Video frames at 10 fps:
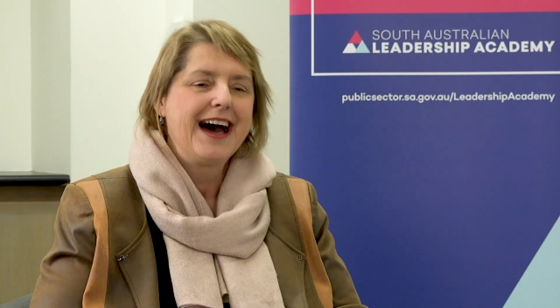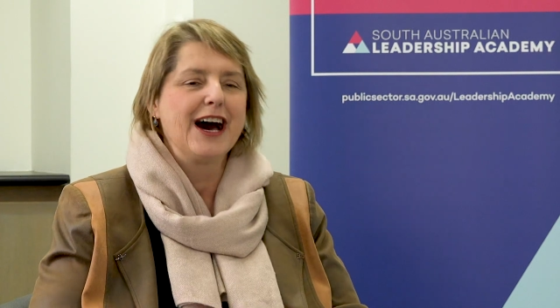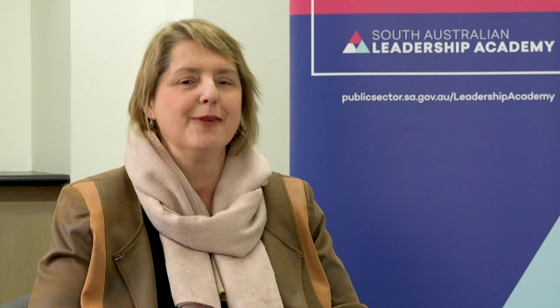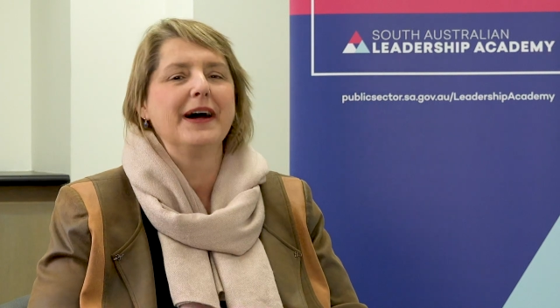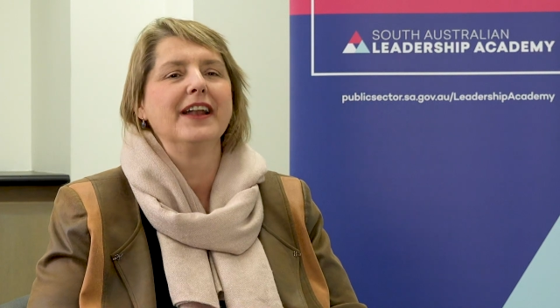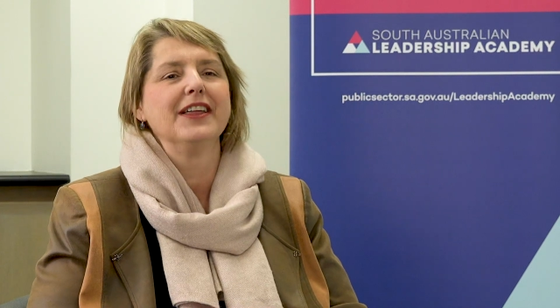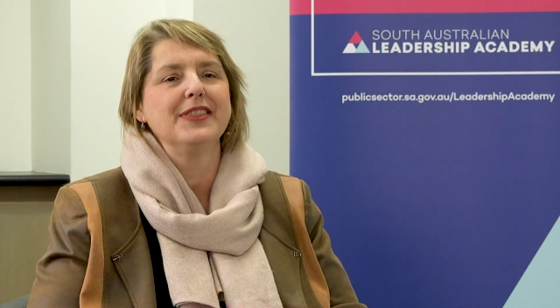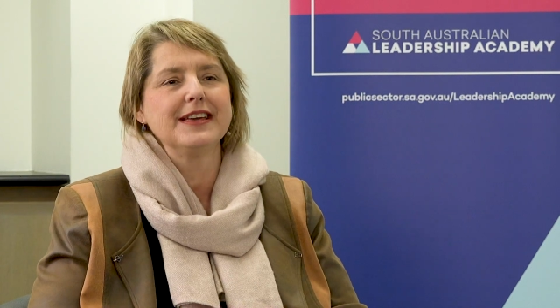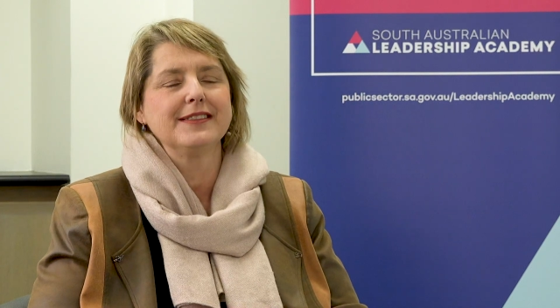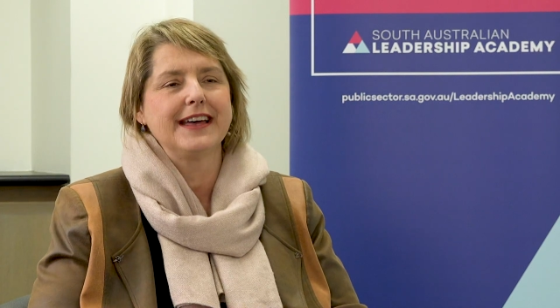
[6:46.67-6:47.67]
And I
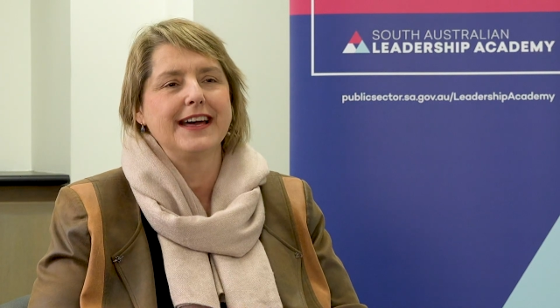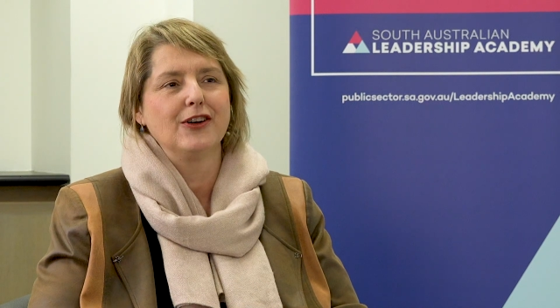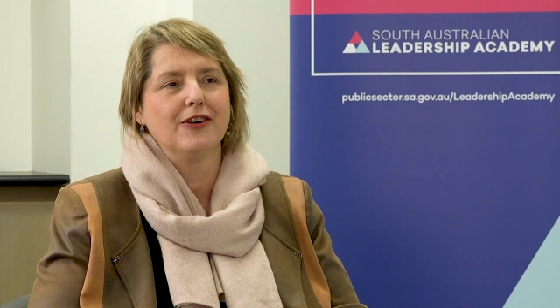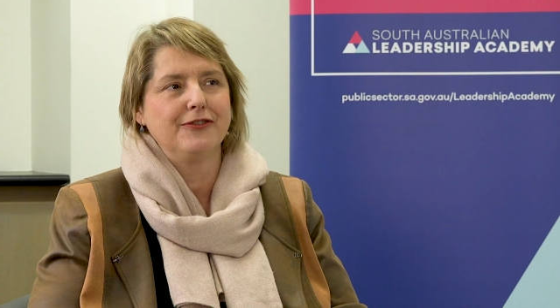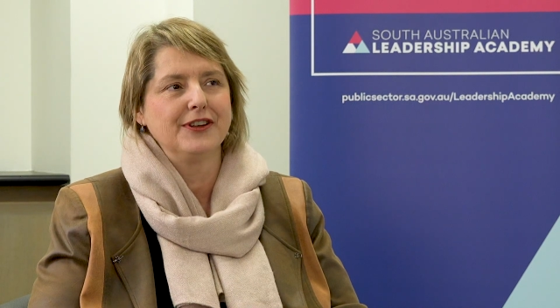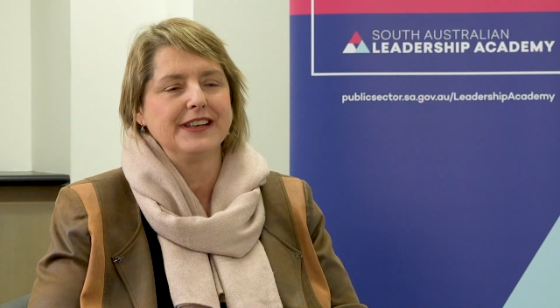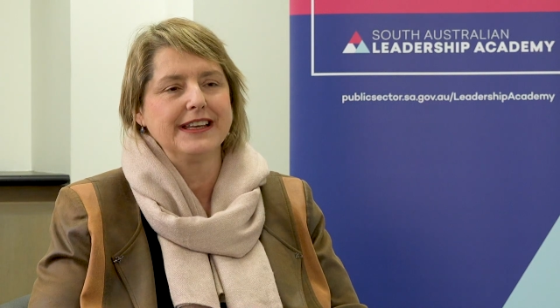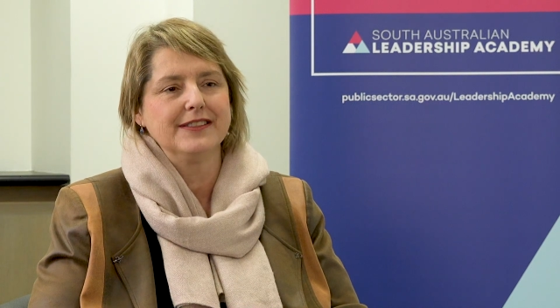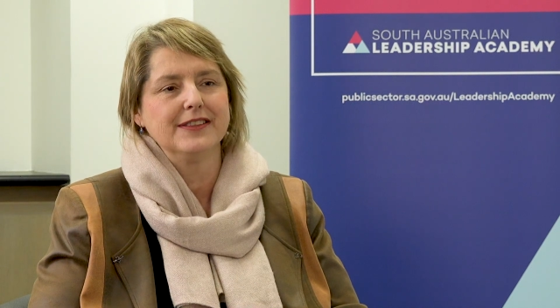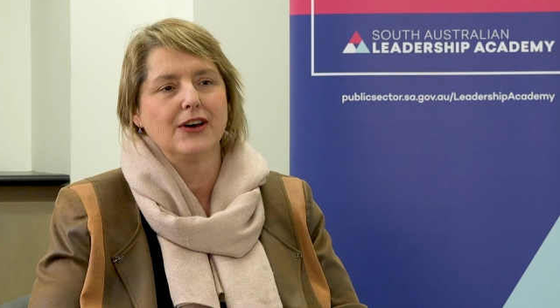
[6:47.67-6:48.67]
think that often
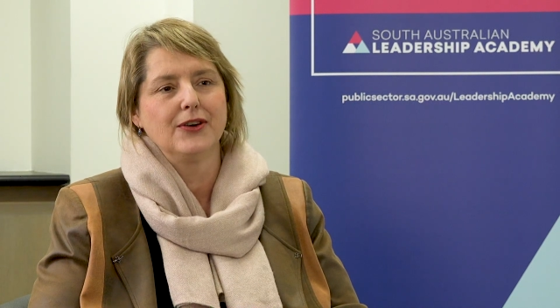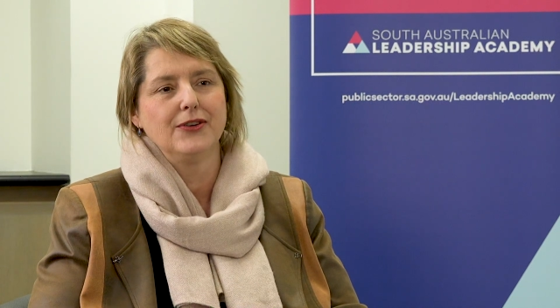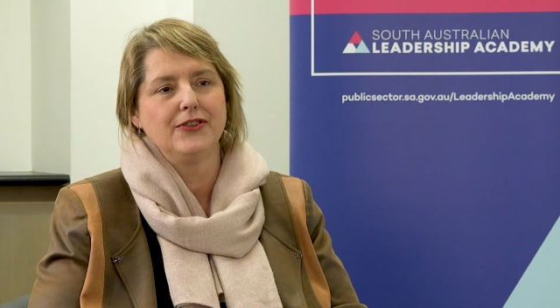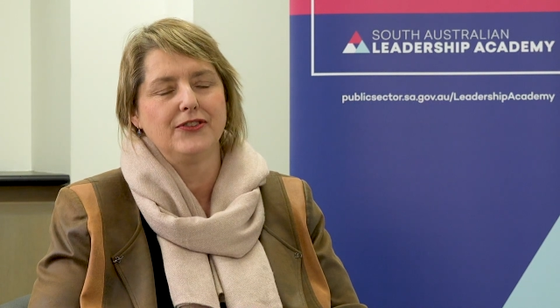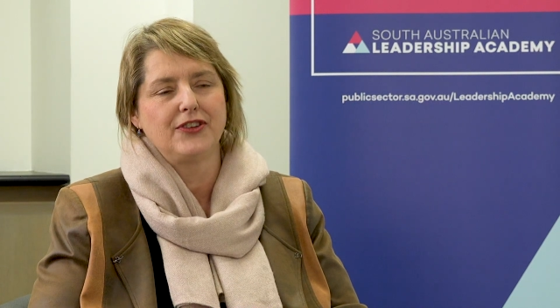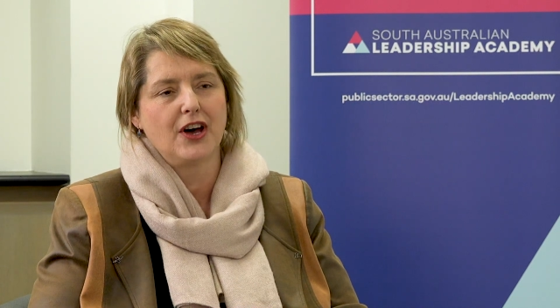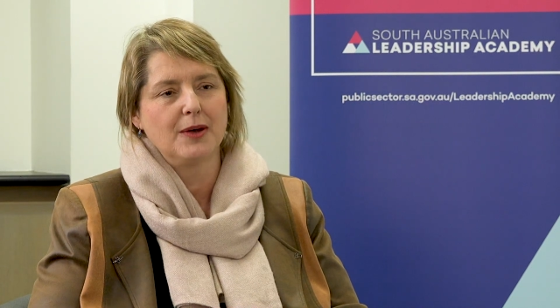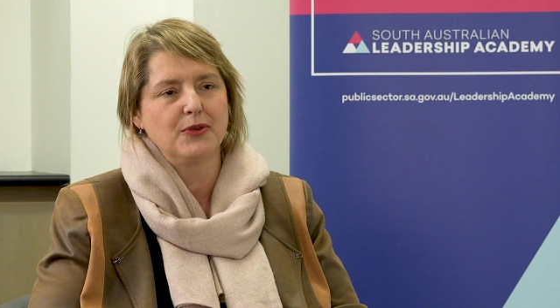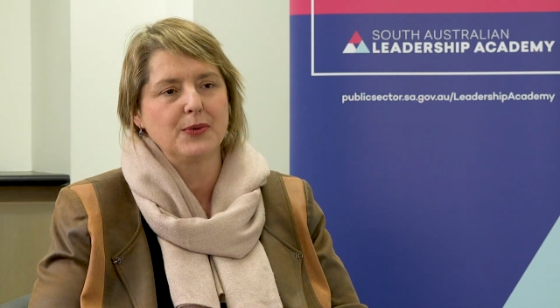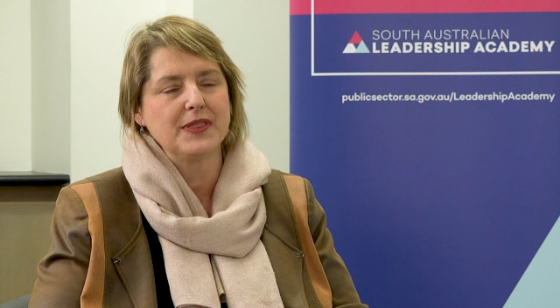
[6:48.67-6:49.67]
in those
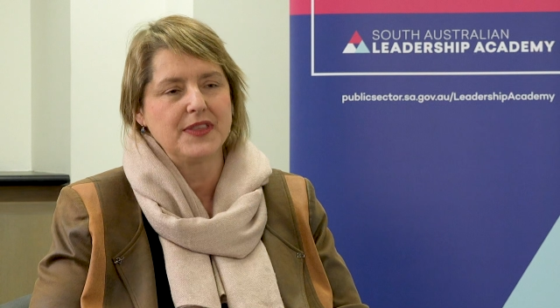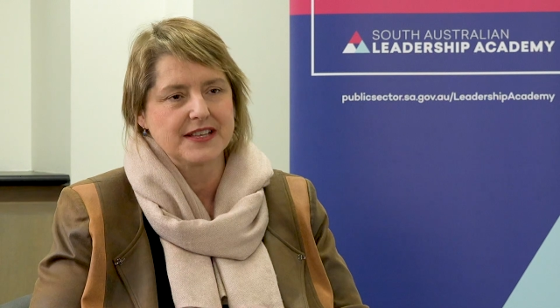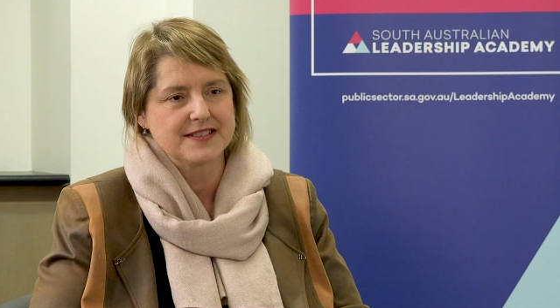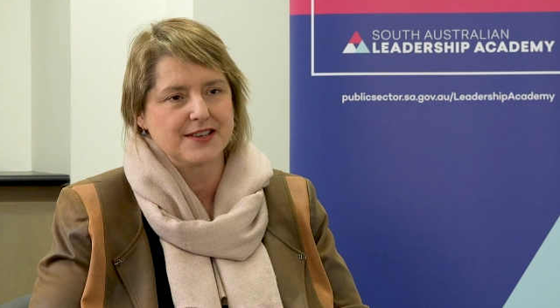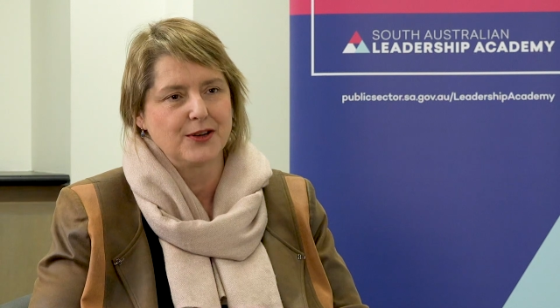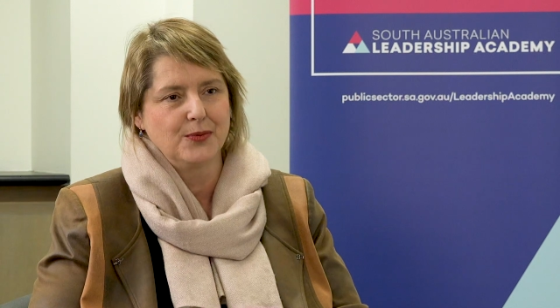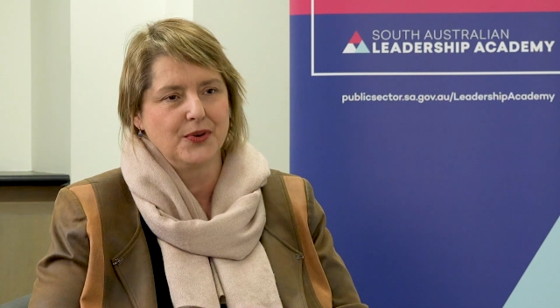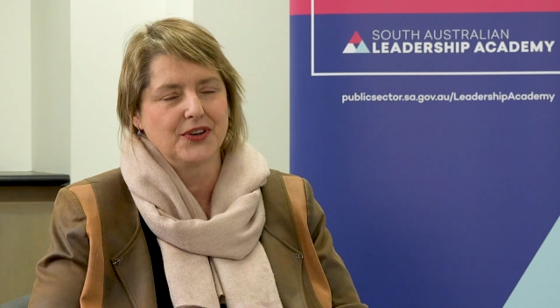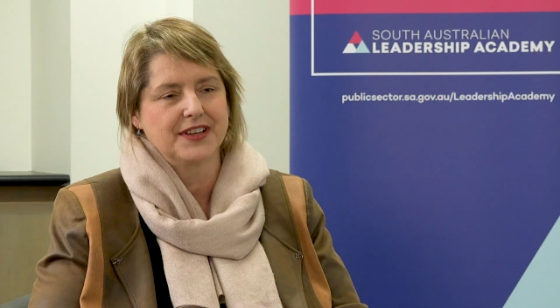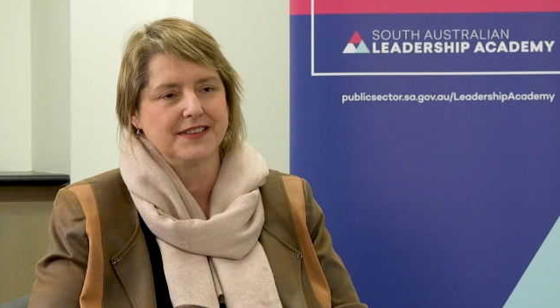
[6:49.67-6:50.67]
times when things don't
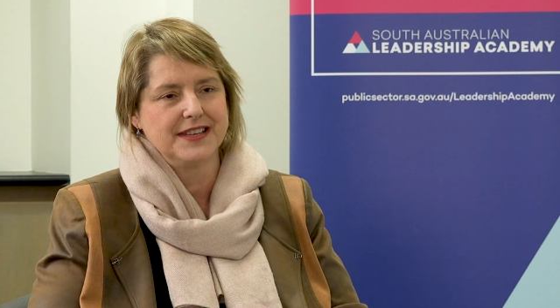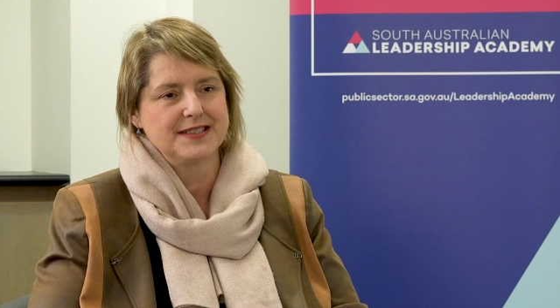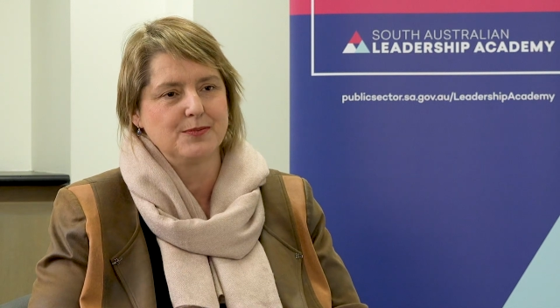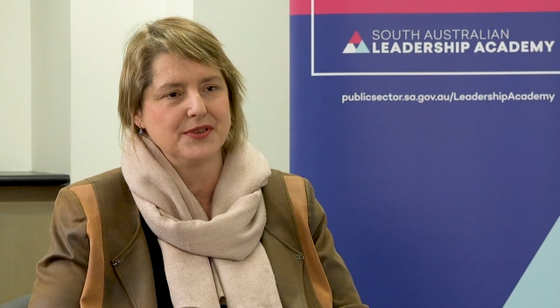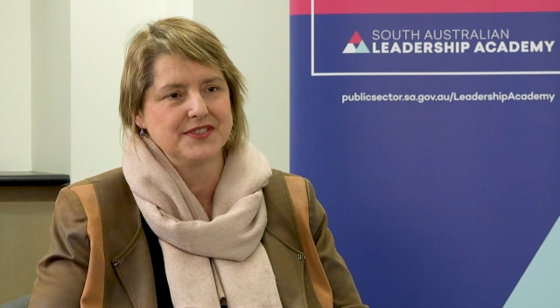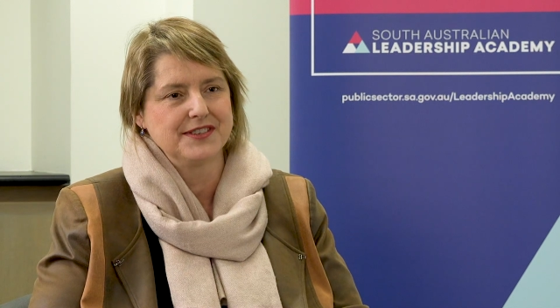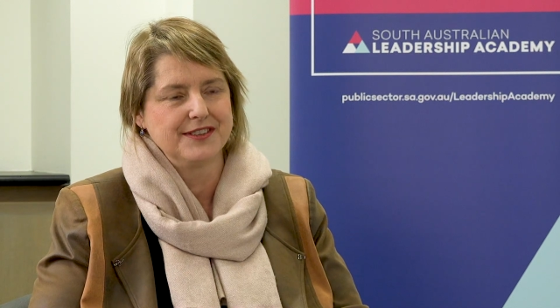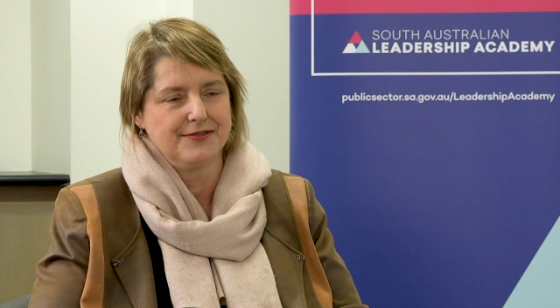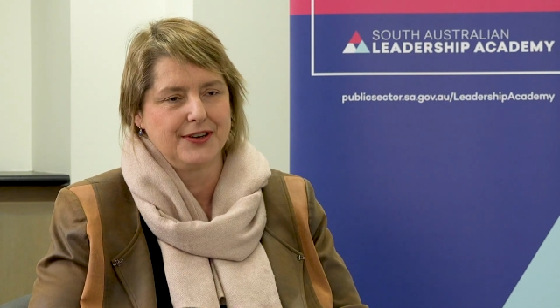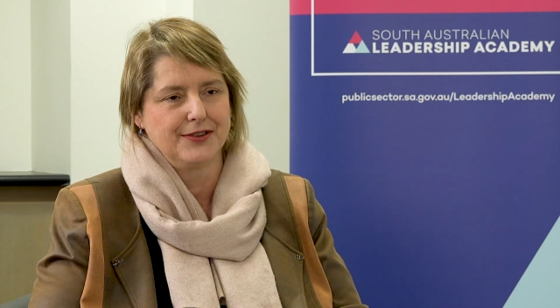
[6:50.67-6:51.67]
work and there's a person at
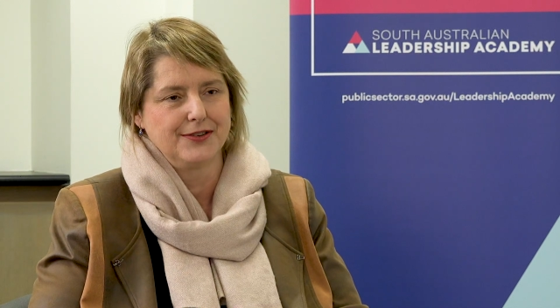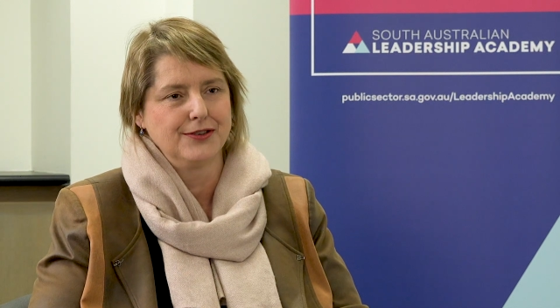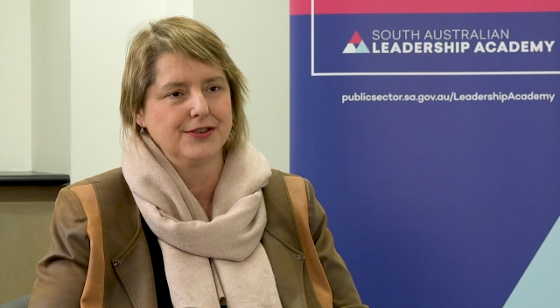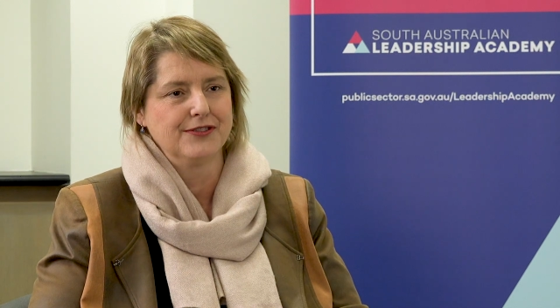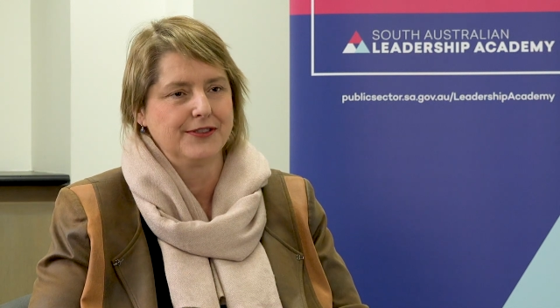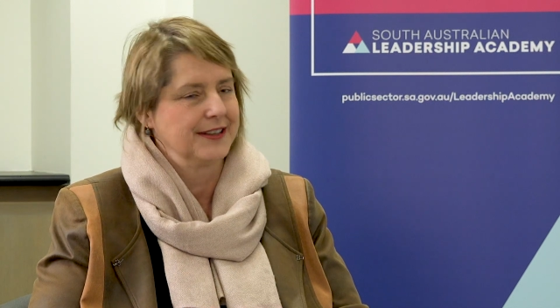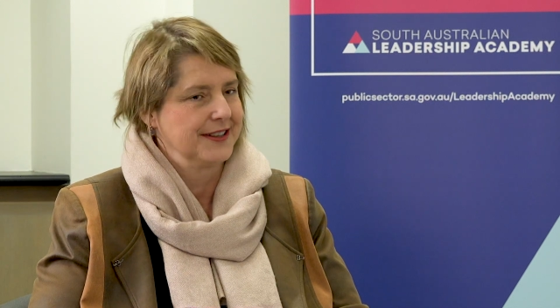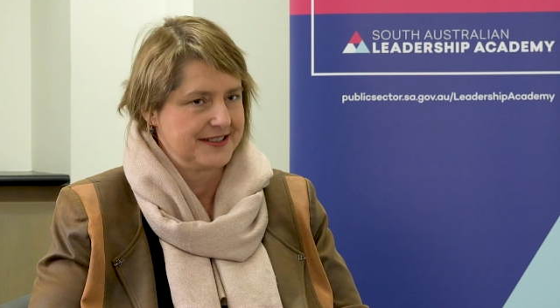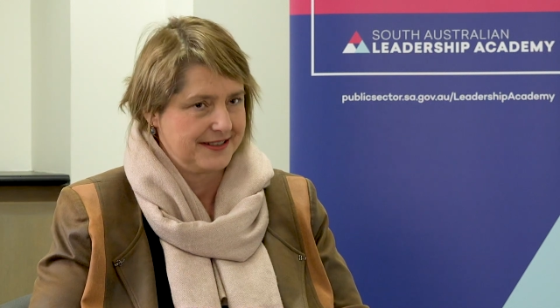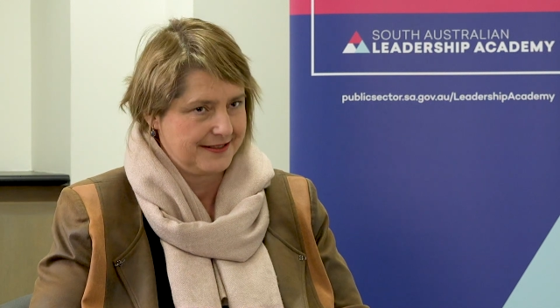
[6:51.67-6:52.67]
the phone who you feel
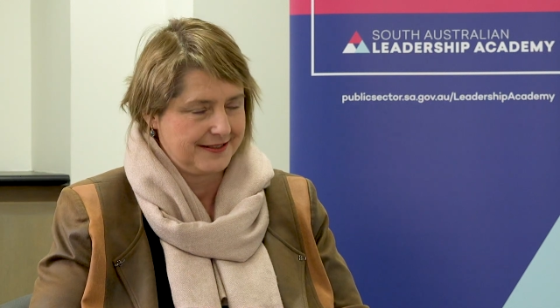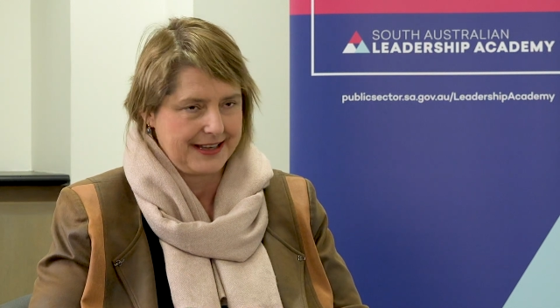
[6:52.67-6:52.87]
isn't